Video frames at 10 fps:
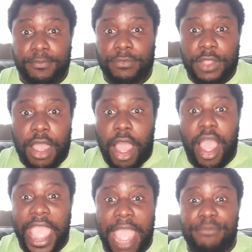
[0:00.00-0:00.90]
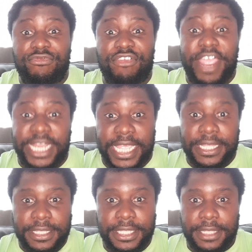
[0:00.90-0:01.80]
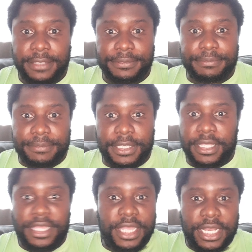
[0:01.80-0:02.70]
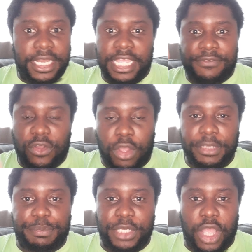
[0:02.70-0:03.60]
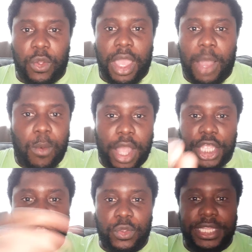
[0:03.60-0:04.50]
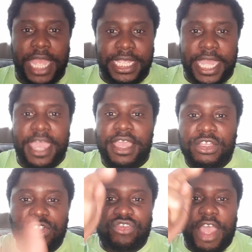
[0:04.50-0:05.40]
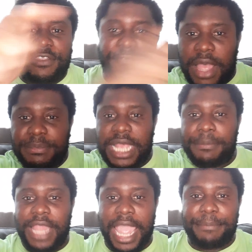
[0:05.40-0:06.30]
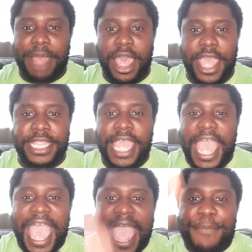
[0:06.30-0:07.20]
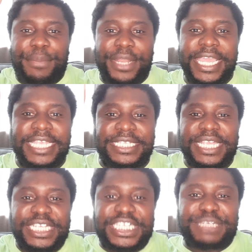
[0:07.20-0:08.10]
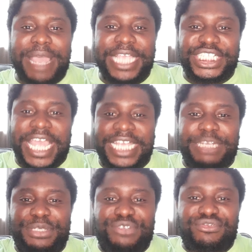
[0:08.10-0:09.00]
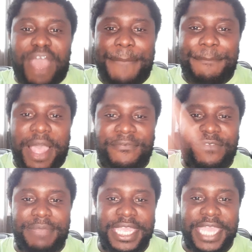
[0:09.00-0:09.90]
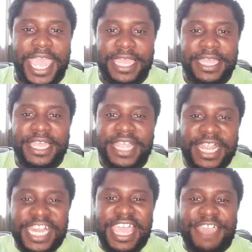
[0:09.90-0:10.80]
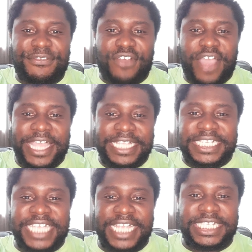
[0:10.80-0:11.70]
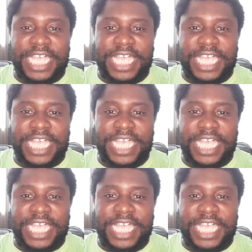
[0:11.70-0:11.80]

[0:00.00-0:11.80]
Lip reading: I am ready. Leave your comments below. And while you're doing that, yeah, drive the thumbs up like button and please smash that subscribe button for me, yeah? Left, right and centre.